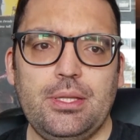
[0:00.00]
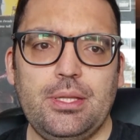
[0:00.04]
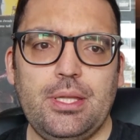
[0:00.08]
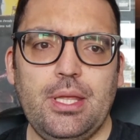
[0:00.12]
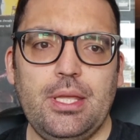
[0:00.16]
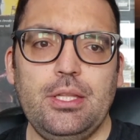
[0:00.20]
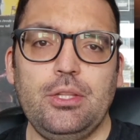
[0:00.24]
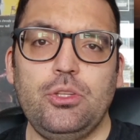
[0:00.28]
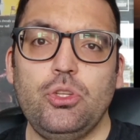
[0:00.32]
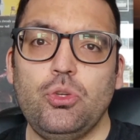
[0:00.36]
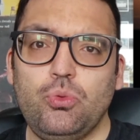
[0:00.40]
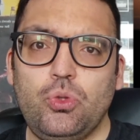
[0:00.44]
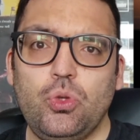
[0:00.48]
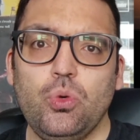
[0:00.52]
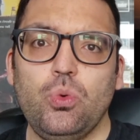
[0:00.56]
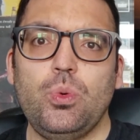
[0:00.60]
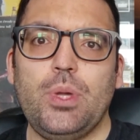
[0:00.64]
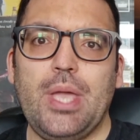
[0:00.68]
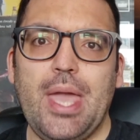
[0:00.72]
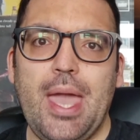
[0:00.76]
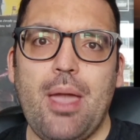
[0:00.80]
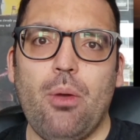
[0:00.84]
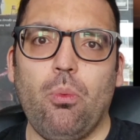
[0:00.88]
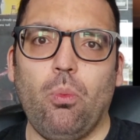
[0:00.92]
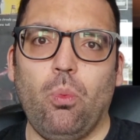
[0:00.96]
You do
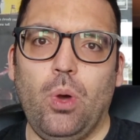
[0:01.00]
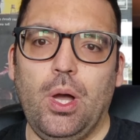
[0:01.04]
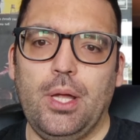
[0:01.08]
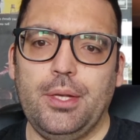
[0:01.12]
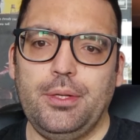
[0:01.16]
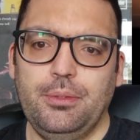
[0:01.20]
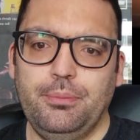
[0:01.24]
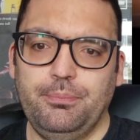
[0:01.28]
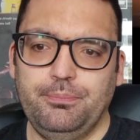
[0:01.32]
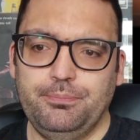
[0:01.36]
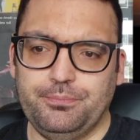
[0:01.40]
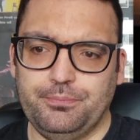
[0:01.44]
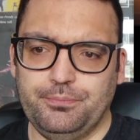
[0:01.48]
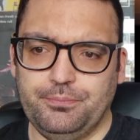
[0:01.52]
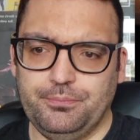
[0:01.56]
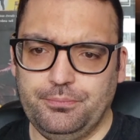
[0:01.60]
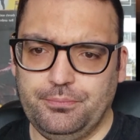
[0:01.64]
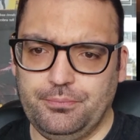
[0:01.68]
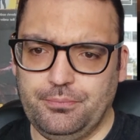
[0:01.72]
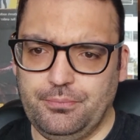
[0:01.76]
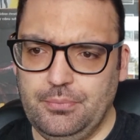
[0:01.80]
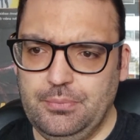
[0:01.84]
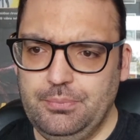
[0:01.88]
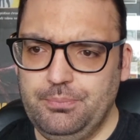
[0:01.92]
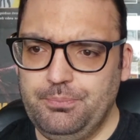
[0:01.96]
get one.
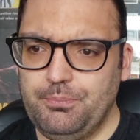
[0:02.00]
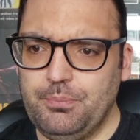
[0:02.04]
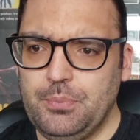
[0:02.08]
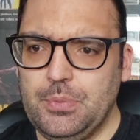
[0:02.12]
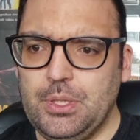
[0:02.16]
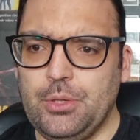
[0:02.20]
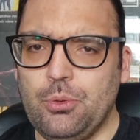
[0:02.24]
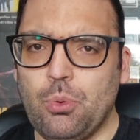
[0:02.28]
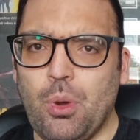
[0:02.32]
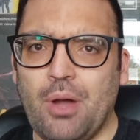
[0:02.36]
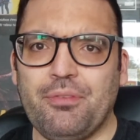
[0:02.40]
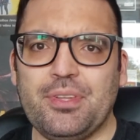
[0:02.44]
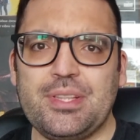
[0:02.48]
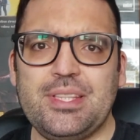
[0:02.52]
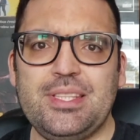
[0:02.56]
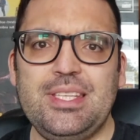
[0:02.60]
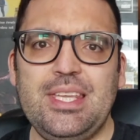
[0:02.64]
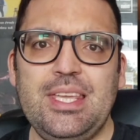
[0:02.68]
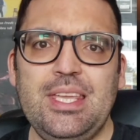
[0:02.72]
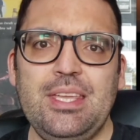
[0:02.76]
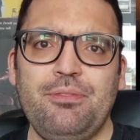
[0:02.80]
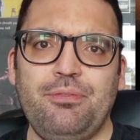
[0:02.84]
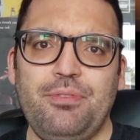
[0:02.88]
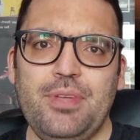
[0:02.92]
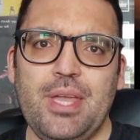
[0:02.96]
You have a
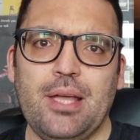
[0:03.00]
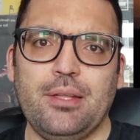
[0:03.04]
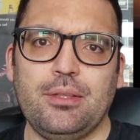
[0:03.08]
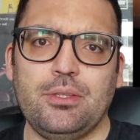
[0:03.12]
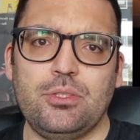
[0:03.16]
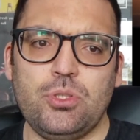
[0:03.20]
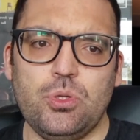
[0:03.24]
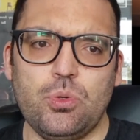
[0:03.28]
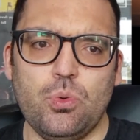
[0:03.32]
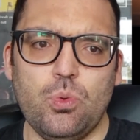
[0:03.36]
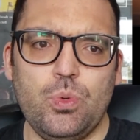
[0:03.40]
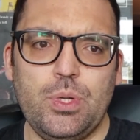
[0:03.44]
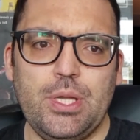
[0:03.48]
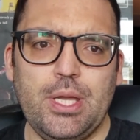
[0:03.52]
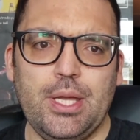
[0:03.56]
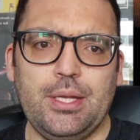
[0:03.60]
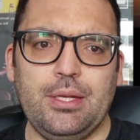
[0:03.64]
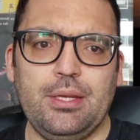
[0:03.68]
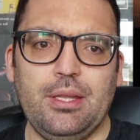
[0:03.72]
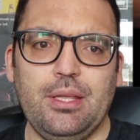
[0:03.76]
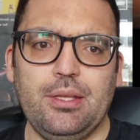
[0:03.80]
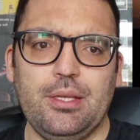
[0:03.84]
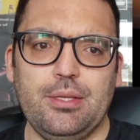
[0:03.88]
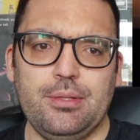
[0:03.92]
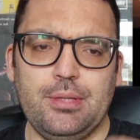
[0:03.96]
deviant who
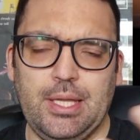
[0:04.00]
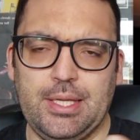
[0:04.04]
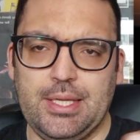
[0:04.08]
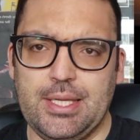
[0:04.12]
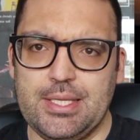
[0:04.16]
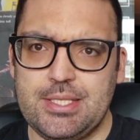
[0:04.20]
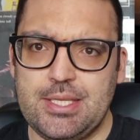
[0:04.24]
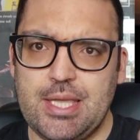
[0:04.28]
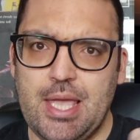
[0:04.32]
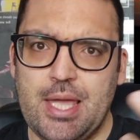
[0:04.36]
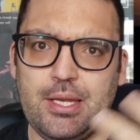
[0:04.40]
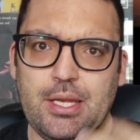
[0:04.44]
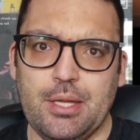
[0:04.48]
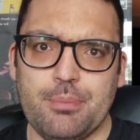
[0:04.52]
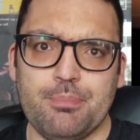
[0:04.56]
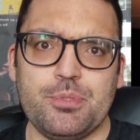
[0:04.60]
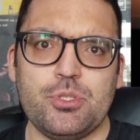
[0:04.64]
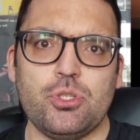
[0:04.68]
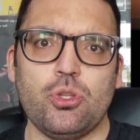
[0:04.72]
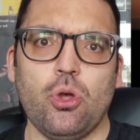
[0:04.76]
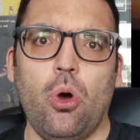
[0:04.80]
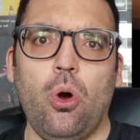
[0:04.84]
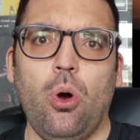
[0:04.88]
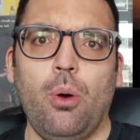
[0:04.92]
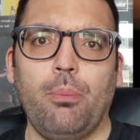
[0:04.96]
can, like I said,
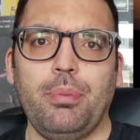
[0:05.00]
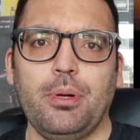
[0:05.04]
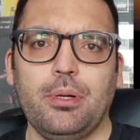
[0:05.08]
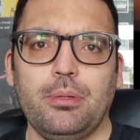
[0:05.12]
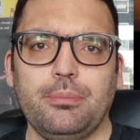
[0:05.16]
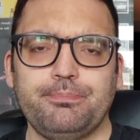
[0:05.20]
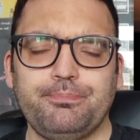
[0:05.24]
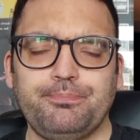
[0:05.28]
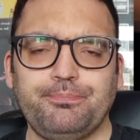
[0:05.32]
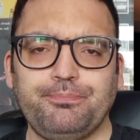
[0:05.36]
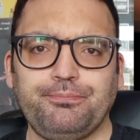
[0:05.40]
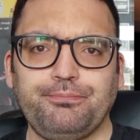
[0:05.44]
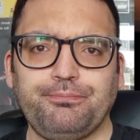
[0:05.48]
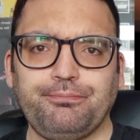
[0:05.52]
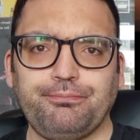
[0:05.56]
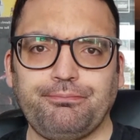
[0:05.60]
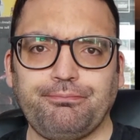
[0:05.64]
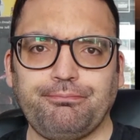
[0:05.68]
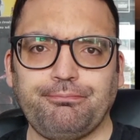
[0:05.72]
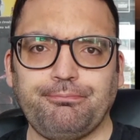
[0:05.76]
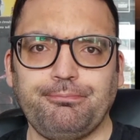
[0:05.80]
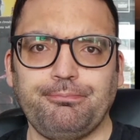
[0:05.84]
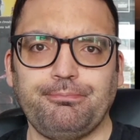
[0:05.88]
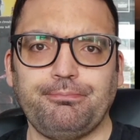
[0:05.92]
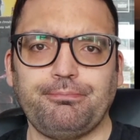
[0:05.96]
absorb
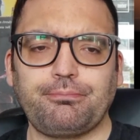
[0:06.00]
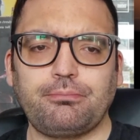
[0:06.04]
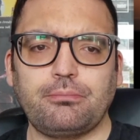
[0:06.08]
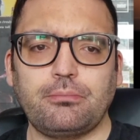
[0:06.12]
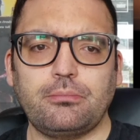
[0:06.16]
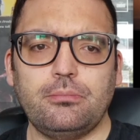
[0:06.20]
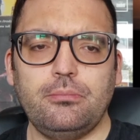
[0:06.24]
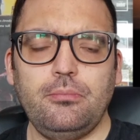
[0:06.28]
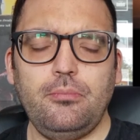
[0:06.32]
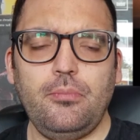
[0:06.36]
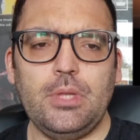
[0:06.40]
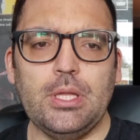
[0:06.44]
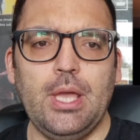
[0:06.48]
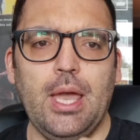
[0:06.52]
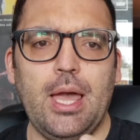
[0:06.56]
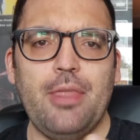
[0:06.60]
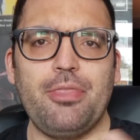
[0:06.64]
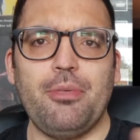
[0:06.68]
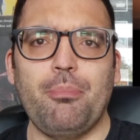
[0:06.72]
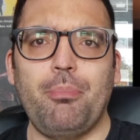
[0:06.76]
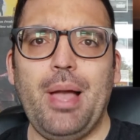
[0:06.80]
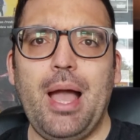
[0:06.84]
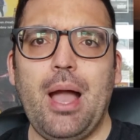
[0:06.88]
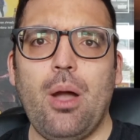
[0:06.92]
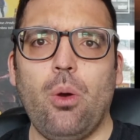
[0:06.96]
uh,
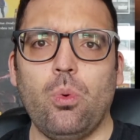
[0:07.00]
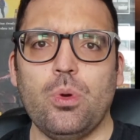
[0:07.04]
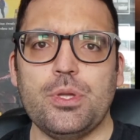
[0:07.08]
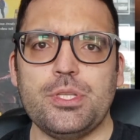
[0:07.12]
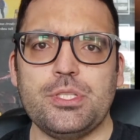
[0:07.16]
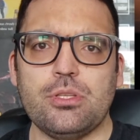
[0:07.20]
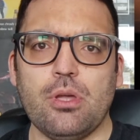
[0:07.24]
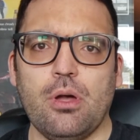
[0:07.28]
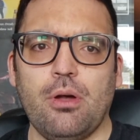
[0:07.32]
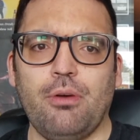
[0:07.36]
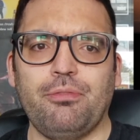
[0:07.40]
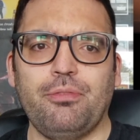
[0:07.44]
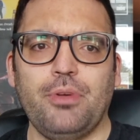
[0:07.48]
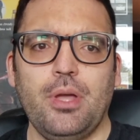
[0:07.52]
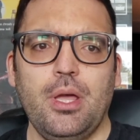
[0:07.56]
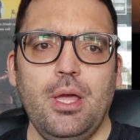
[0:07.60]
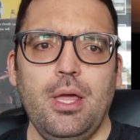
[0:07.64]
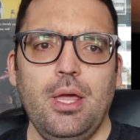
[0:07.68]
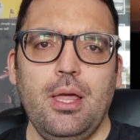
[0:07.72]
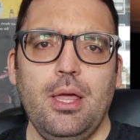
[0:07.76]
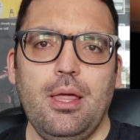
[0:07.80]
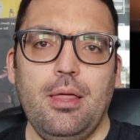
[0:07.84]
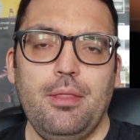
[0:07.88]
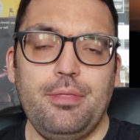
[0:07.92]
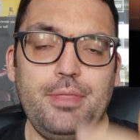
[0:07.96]
the powers of
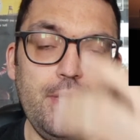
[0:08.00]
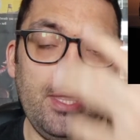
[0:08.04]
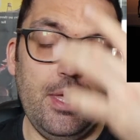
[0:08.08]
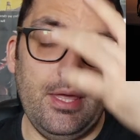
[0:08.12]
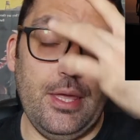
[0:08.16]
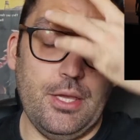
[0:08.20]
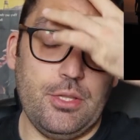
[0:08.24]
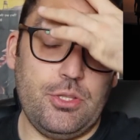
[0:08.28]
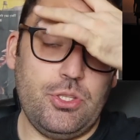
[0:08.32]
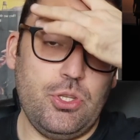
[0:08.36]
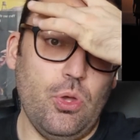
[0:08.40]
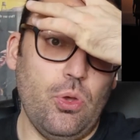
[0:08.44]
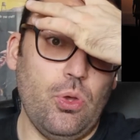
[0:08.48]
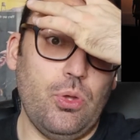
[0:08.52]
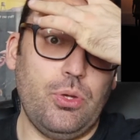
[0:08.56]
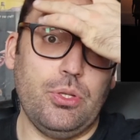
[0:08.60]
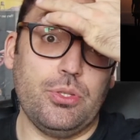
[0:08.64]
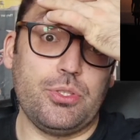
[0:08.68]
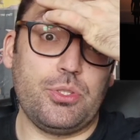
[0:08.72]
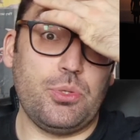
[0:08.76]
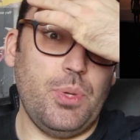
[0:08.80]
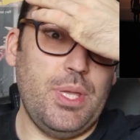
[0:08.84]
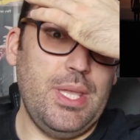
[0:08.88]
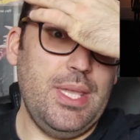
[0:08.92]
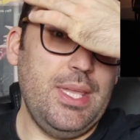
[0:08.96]
the Eternal.
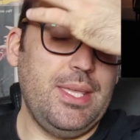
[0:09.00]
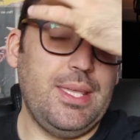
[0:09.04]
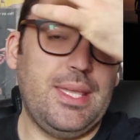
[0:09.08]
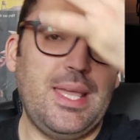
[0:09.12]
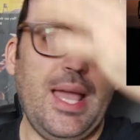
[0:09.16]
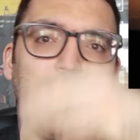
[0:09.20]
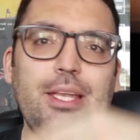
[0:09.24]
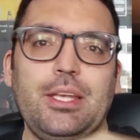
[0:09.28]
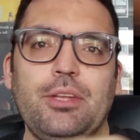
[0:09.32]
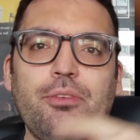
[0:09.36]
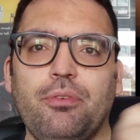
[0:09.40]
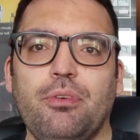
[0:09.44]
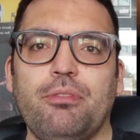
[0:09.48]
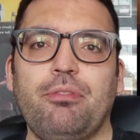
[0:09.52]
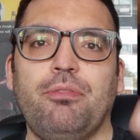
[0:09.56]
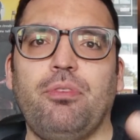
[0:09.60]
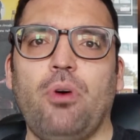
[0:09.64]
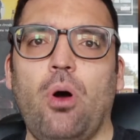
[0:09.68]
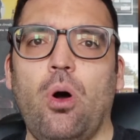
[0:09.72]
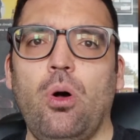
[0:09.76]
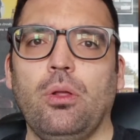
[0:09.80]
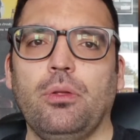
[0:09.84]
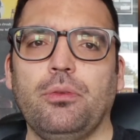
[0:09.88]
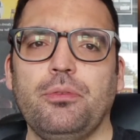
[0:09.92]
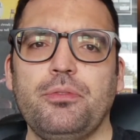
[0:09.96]
So he kind of
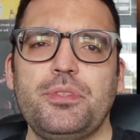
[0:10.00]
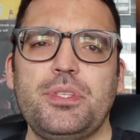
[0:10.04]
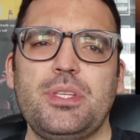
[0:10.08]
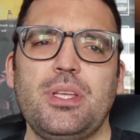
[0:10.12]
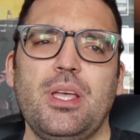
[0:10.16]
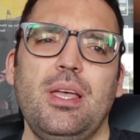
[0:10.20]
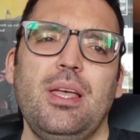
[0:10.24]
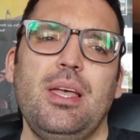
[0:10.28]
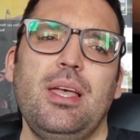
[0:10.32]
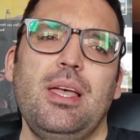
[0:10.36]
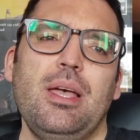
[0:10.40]
evolves.